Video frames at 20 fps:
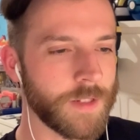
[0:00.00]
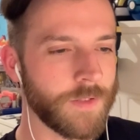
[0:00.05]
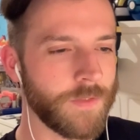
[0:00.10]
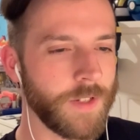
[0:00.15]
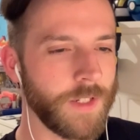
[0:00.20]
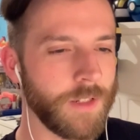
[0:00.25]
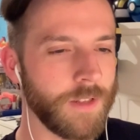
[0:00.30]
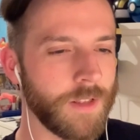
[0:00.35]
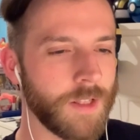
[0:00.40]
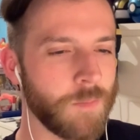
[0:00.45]
I
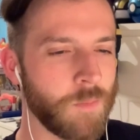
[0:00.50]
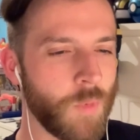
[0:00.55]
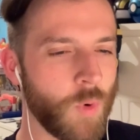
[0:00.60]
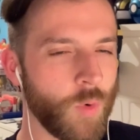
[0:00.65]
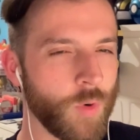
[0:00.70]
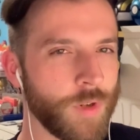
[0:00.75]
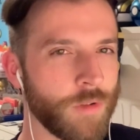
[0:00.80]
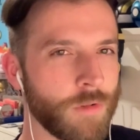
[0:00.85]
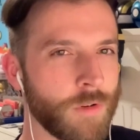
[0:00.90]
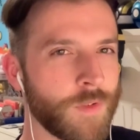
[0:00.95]
think the
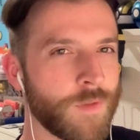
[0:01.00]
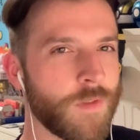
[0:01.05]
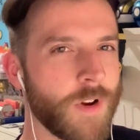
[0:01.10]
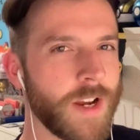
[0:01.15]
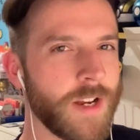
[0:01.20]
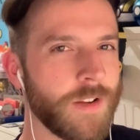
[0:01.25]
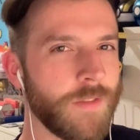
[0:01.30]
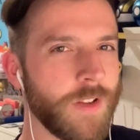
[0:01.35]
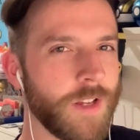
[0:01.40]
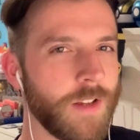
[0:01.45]
more you're
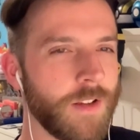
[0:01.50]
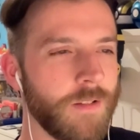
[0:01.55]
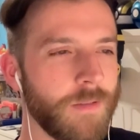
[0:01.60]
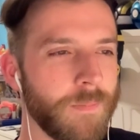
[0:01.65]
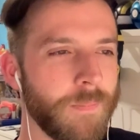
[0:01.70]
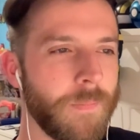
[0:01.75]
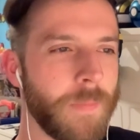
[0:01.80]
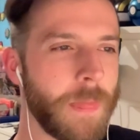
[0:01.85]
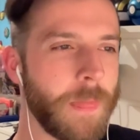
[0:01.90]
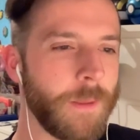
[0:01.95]
afraid of it,
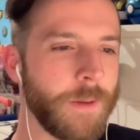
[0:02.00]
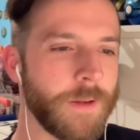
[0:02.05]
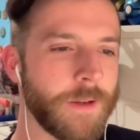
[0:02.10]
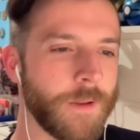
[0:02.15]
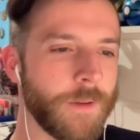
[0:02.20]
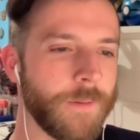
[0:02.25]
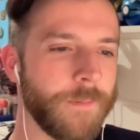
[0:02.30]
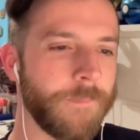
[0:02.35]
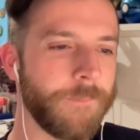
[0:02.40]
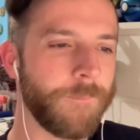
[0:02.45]
you
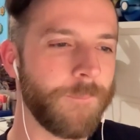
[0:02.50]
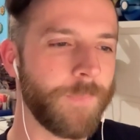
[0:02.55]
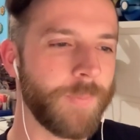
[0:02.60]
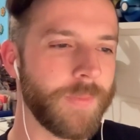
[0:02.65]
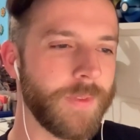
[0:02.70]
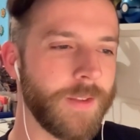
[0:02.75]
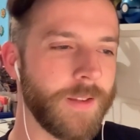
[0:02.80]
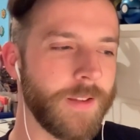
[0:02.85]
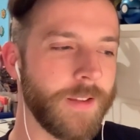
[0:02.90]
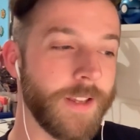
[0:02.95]
know,
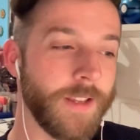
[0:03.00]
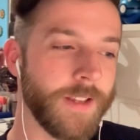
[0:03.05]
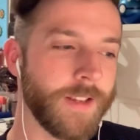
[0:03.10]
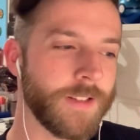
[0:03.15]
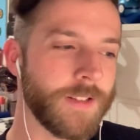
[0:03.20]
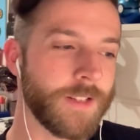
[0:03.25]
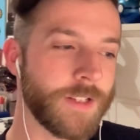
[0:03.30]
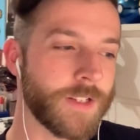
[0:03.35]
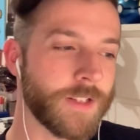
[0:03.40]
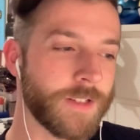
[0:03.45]

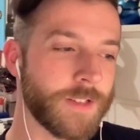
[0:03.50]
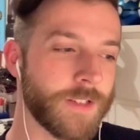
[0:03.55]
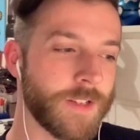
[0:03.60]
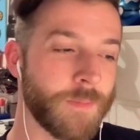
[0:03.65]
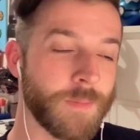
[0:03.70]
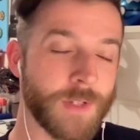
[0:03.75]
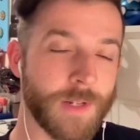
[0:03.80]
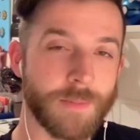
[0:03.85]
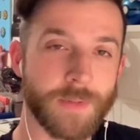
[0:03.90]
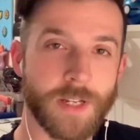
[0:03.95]

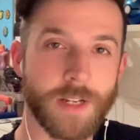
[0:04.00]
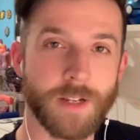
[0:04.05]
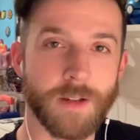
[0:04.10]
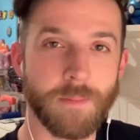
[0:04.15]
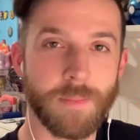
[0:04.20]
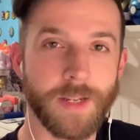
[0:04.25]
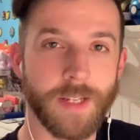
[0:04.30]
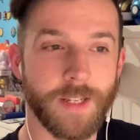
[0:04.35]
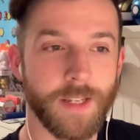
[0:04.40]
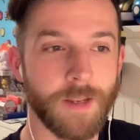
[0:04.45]
sometimes that
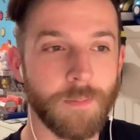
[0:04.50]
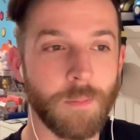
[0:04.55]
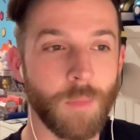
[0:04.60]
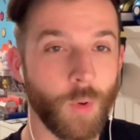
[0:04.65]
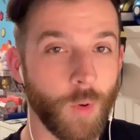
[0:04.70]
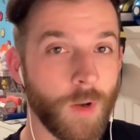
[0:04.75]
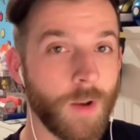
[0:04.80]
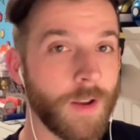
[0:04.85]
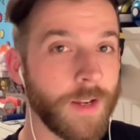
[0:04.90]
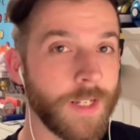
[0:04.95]
can make it
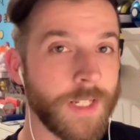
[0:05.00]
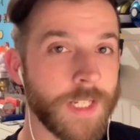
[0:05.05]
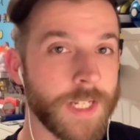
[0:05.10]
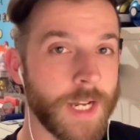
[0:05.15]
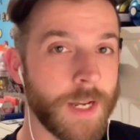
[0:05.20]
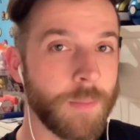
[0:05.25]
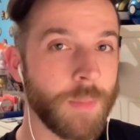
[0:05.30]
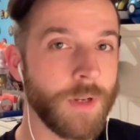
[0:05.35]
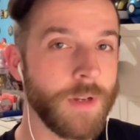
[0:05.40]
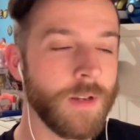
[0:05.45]
more likely to
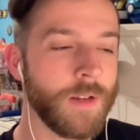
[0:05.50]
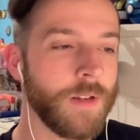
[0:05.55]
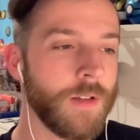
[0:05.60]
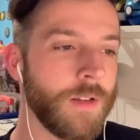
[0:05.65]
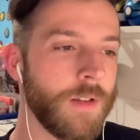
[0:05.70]
happen.